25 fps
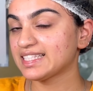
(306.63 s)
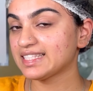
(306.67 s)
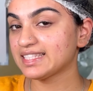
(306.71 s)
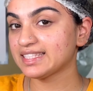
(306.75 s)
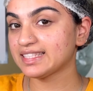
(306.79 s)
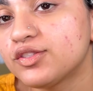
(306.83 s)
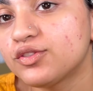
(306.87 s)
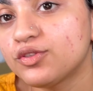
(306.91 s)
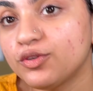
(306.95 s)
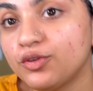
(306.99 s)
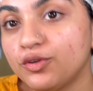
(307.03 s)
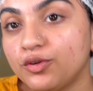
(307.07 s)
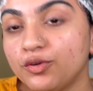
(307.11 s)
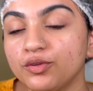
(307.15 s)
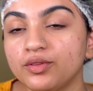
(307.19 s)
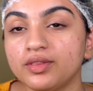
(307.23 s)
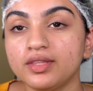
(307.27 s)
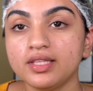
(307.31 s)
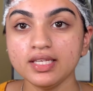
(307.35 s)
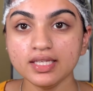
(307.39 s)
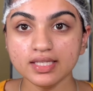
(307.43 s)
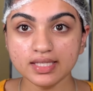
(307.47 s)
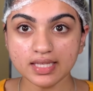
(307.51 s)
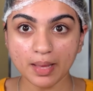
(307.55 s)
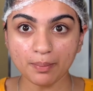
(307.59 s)
So
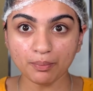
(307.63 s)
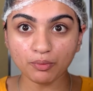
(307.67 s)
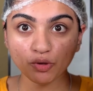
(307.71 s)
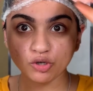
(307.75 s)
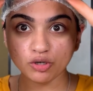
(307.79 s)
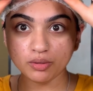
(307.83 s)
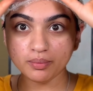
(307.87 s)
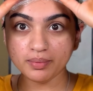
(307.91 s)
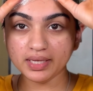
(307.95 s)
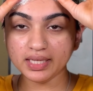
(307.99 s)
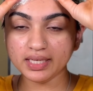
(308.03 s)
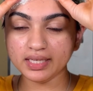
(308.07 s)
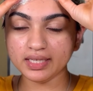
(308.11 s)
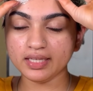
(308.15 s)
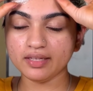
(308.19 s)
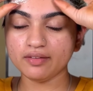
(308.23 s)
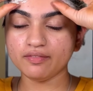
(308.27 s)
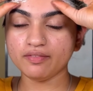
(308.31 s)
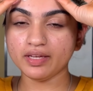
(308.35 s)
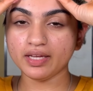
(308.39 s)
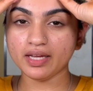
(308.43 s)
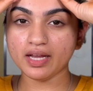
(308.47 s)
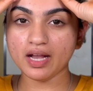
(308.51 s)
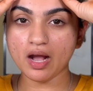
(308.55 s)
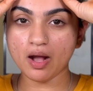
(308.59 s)
this I'm gonna be
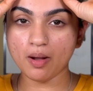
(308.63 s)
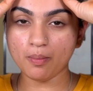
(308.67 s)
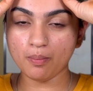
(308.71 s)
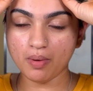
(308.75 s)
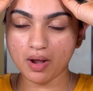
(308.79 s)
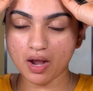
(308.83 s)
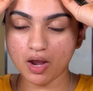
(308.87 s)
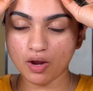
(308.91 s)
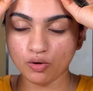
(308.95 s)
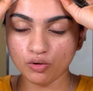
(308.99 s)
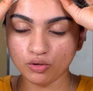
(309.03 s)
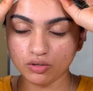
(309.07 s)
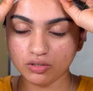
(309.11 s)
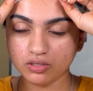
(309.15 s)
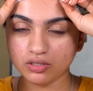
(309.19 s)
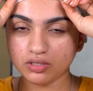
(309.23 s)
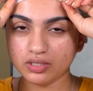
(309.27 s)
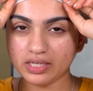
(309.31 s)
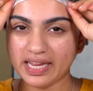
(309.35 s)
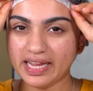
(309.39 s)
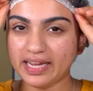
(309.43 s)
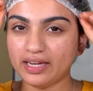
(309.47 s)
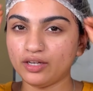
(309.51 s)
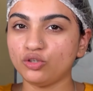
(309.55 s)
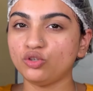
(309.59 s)
leaving about
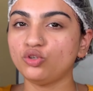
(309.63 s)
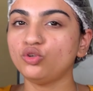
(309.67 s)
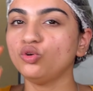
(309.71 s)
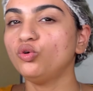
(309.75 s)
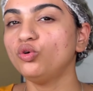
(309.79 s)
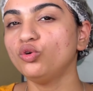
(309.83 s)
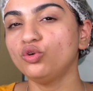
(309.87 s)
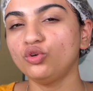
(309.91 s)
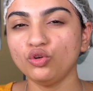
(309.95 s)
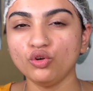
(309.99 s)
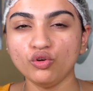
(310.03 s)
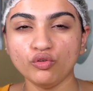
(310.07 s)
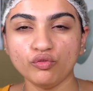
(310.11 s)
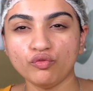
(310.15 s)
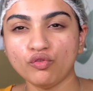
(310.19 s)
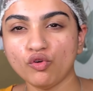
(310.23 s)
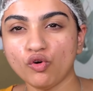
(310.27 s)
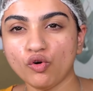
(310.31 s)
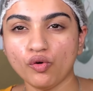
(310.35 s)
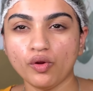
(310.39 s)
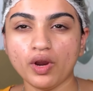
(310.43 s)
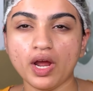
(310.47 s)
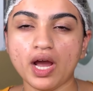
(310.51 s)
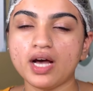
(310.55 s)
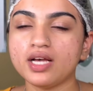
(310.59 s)
like 2 to
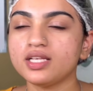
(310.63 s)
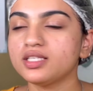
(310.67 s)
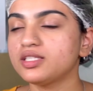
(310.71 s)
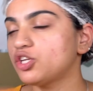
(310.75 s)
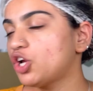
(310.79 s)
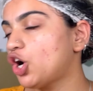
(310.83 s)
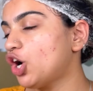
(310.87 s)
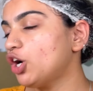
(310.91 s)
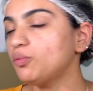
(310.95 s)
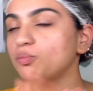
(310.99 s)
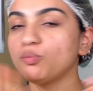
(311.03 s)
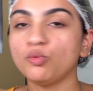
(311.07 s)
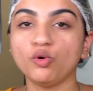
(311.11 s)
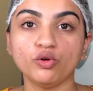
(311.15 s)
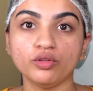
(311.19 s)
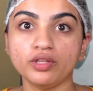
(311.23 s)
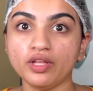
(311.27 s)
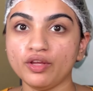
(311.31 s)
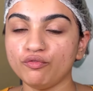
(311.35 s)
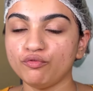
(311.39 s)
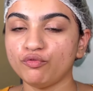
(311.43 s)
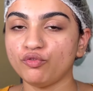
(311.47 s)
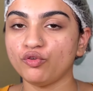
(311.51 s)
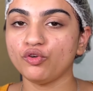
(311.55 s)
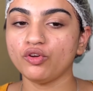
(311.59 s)
4 hours, not more
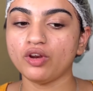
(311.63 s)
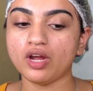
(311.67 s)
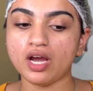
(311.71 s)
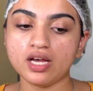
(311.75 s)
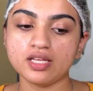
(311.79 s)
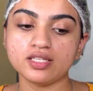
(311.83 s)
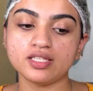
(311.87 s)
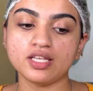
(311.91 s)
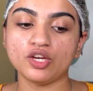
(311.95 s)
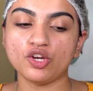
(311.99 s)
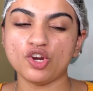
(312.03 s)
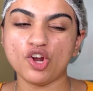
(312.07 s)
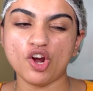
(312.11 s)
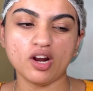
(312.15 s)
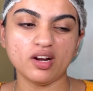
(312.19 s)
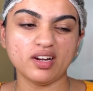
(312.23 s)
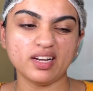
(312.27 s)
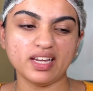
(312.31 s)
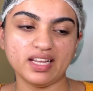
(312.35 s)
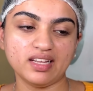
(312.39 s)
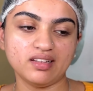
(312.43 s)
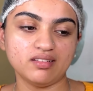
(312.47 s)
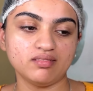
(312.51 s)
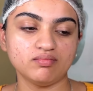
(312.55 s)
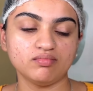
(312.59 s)
than 4 hours and not
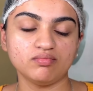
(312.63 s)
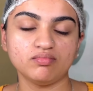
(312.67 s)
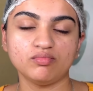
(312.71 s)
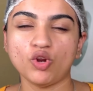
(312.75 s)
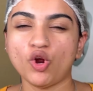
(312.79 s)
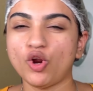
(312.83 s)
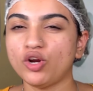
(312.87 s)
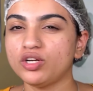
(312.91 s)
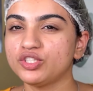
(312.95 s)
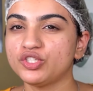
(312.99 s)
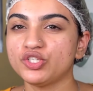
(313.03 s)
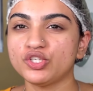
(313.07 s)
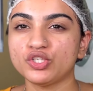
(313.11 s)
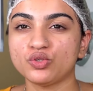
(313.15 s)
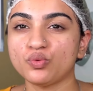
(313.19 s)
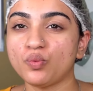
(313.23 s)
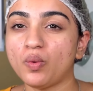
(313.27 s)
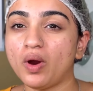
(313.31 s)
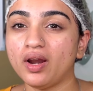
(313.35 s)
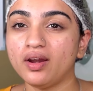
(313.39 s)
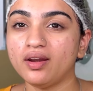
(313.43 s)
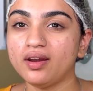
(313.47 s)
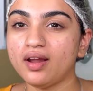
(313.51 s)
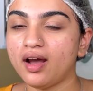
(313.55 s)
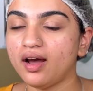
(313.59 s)
like or just
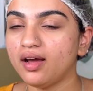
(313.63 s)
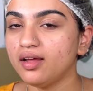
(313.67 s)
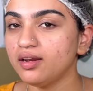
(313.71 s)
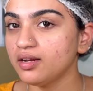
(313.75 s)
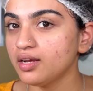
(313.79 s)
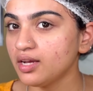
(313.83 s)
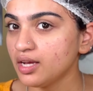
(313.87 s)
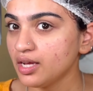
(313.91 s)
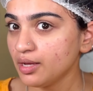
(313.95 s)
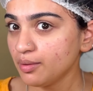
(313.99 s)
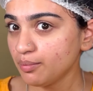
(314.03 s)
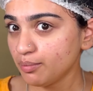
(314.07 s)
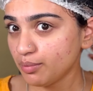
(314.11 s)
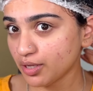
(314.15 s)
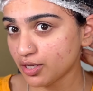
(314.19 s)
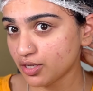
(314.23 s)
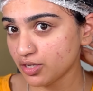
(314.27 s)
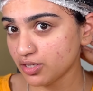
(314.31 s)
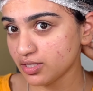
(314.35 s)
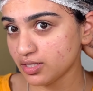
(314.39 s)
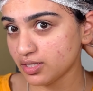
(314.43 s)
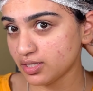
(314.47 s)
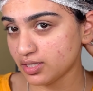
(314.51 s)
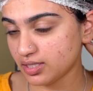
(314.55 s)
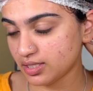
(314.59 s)
1 hour,
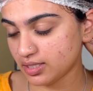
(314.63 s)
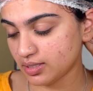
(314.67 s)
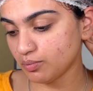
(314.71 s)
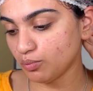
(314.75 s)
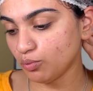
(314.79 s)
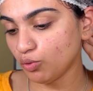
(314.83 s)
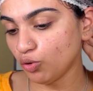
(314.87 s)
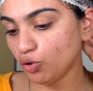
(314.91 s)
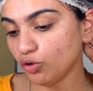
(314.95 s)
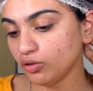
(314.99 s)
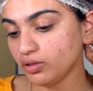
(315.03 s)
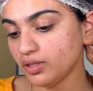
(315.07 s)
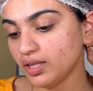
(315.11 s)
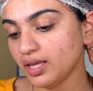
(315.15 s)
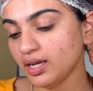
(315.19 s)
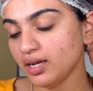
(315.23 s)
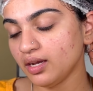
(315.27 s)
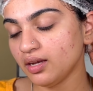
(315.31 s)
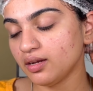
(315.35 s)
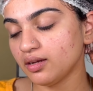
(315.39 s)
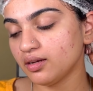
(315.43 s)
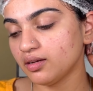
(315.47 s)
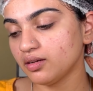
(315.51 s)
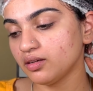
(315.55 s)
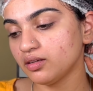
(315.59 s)
because more
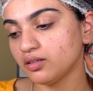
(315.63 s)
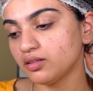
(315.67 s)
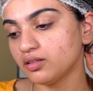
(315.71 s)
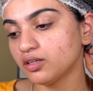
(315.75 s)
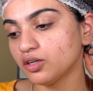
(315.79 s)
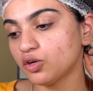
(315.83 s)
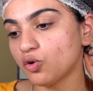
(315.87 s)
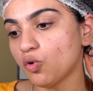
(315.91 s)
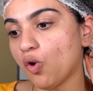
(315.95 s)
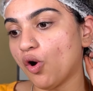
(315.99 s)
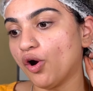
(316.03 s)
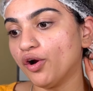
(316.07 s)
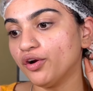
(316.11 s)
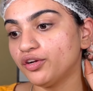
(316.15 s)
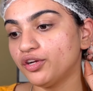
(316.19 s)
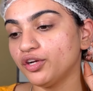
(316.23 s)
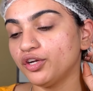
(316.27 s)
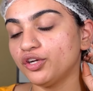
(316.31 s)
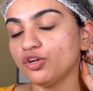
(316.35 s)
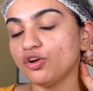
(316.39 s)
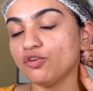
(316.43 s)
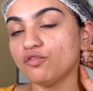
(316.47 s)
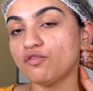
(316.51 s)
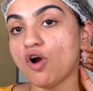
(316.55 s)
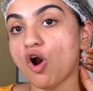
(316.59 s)
than the
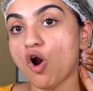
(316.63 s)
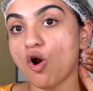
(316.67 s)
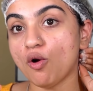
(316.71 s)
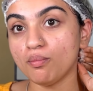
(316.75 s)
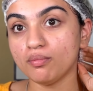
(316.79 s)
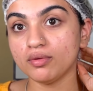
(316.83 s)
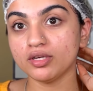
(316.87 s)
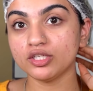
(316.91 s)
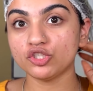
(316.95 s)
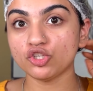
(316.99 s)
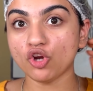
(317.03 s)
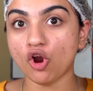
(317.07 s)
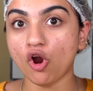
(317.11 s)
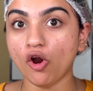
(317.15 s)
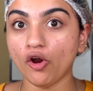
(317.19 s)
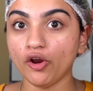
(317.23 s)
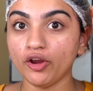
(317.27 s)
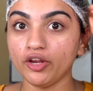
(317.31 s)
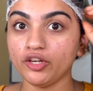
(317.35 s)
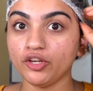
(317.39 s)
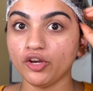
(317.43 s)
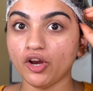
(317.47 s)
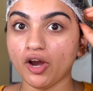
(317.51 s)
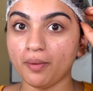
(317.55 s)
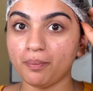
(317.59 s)
quantity of how much oil
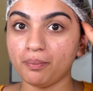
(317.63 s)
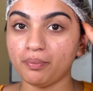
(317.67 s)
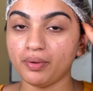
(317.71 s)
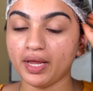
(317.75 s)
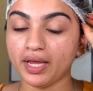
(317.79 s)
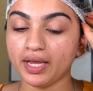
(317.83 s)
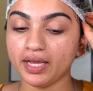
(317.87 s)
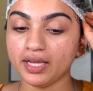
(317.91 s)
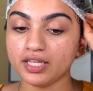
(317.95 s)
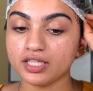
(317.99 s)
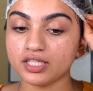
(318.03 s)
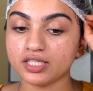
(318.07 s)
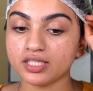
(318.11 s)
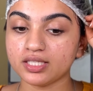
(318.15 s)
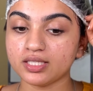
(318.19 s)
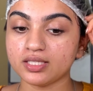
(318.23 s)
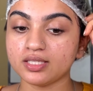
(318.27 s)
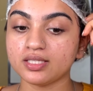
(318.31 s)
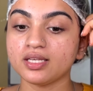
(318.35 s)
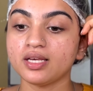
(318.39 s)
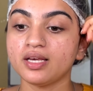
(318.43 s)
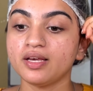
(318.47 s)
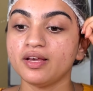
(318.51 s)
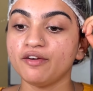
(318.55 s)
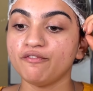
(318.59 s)
you're applying,
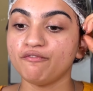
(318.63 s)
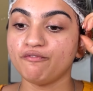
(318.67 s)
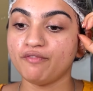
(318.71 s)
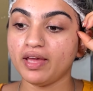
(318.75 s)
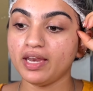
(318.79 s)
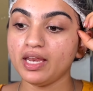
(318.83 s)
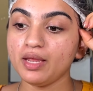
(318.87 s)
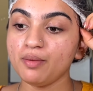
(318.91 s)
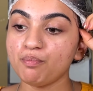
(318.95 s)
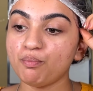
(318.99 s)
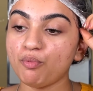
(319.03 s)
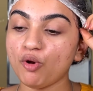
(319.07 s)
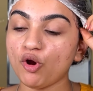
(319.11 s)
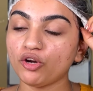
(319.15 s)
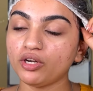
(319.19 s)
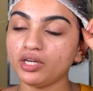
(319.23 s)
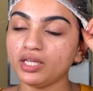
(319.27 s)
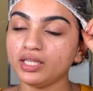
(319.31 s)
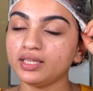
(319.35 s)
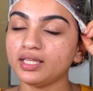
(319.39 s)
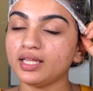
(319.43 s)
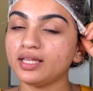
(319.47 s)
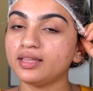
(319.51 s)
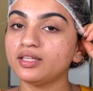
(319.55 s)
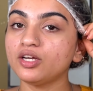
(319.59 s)
it's very
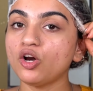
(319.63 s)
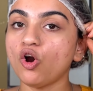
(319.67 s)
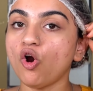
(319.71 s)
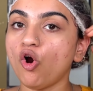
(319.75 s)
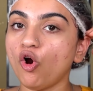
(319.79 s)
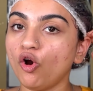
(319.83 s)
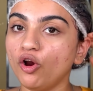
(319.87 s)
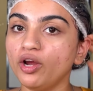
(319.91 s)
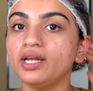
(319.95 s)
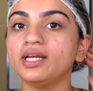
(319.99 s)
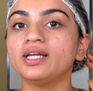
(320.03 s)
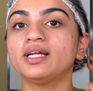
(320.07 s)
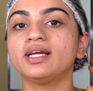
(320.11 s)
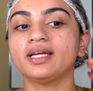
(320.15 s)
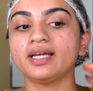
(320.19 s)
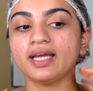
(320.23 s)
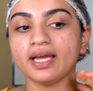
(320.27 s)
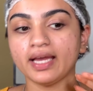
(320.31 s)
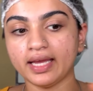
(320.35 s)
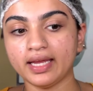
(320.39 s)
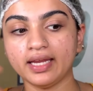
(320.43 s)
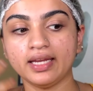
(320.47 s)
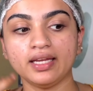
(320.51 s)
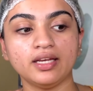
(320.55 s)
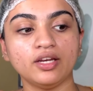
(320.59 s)
important that the oil
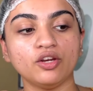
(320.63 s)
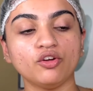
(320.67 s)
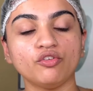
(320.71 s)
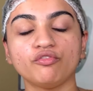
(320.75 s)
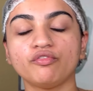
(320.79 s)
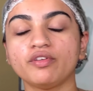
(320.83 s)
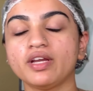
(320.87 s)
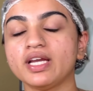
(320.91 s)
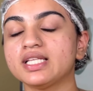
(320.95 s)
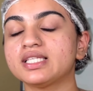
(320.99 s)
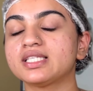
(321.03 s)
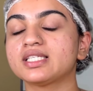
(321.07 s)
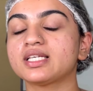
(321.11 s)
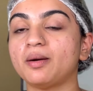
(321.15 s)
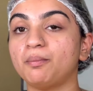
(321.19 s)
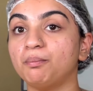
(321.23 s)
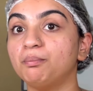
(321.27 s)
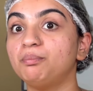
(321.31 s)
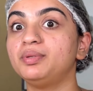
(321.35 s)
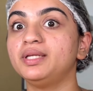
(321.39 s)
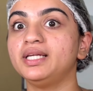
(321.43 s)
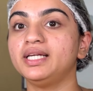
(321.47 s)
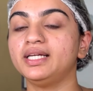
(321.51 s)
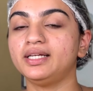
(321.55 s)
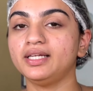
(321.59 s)
kind of gets
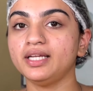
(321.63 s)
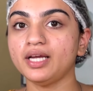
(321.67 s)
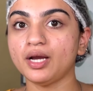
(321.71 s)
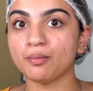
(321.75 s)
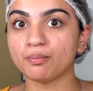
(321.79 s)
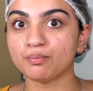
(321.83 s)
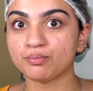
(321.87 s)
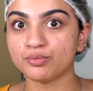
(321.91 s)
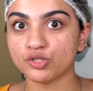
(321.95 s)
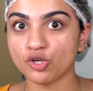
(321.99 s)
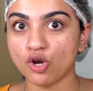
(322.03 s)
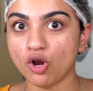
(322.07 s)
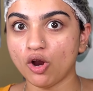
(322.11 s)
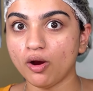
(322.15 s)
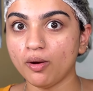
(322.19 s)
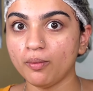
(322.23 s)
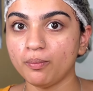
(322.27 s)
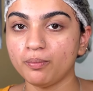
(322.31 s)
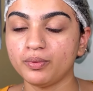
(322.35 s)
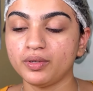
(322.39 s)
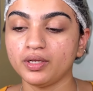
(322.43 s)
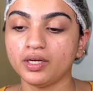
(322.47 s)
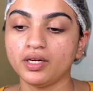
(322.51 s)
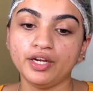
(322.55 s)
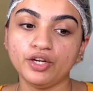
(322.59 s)
completely
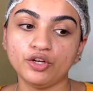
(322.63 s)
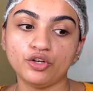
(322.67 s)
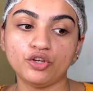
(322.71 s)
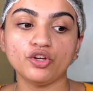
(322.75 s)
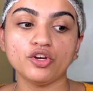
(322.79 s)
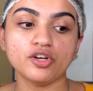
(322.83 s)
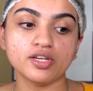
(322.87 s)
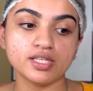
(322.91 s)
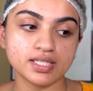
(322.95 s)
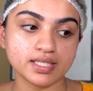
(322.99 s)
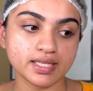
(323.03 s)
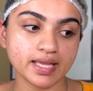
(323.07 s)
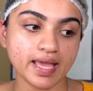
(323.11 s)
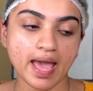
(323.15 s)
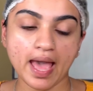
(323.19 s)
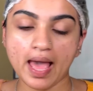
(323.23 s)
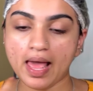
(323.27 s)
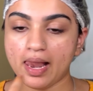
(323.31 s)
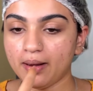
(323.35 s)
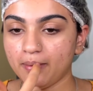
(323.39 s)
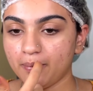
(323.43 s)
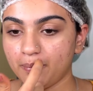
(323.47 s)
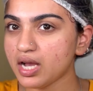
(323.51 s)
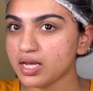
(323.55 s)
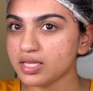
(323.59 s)
absorbed into your
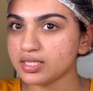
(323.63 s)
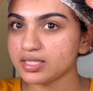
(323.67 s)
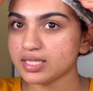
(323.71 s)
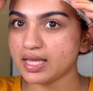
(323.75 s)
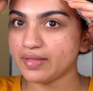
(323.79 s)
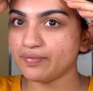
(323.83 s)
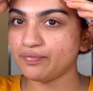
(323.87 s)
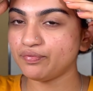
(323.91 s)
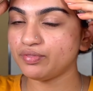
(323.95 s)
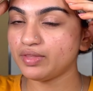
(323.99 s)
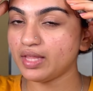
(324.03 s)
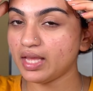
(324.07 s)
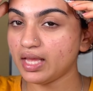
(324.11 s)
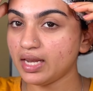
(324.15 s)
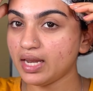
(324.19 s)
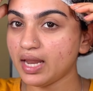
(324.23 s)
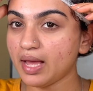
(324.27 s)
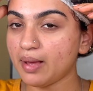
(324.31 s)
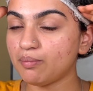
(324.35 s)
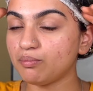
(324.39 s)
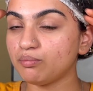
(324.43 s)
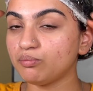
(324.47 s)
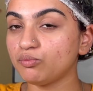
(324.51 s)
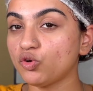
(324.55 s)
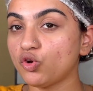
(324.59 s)
scalp. And then
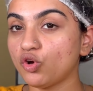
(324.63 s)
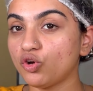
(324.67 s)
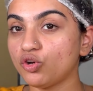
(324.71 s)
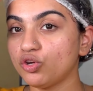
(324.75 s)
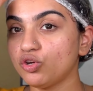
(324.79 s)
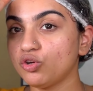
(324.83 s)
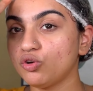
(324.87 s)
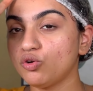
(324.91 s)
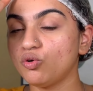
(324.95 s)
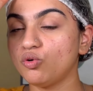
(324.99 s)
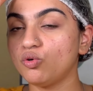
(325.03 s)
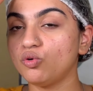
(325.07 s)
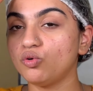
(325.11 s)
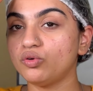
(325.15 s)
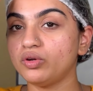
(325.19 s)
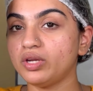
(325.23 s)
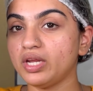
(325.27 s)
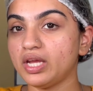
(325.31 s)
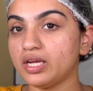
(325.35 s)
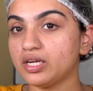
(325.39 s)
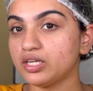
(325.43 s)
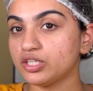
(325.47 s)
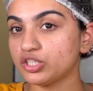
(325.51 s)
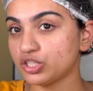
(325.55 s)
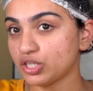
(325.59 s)
I'm gonna go
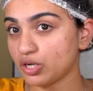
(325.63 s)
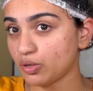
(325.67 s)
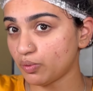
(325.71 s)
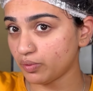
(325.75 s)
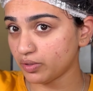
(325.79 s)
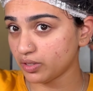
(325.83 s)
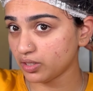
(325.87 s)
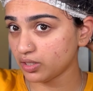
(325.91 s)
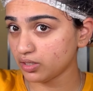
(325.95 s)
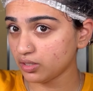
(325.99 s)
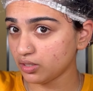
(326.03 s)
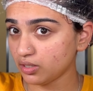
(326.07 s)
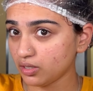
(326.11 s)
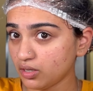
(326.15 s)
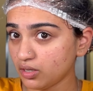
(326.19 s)
take a shower.